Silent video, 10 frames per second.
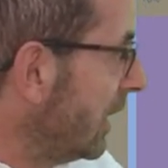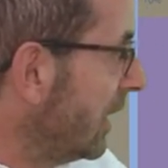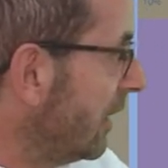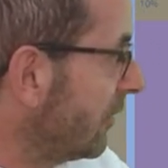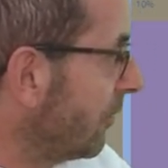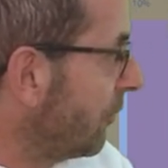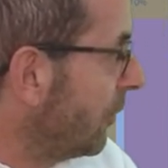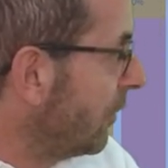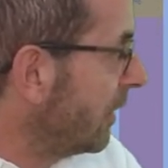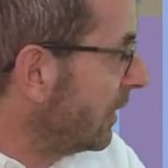
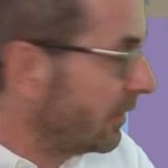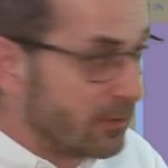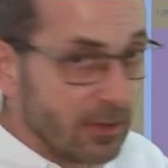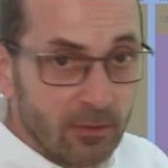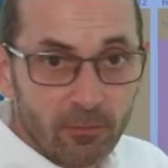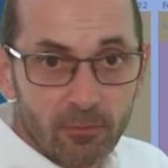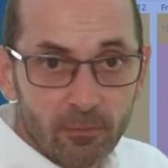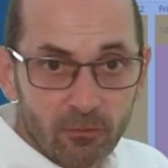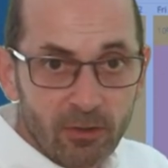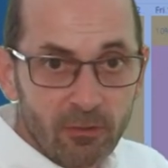is
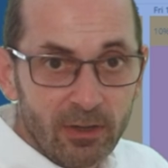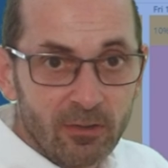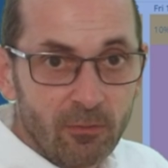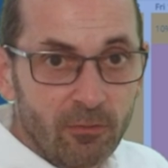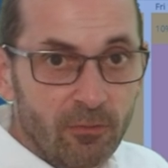generated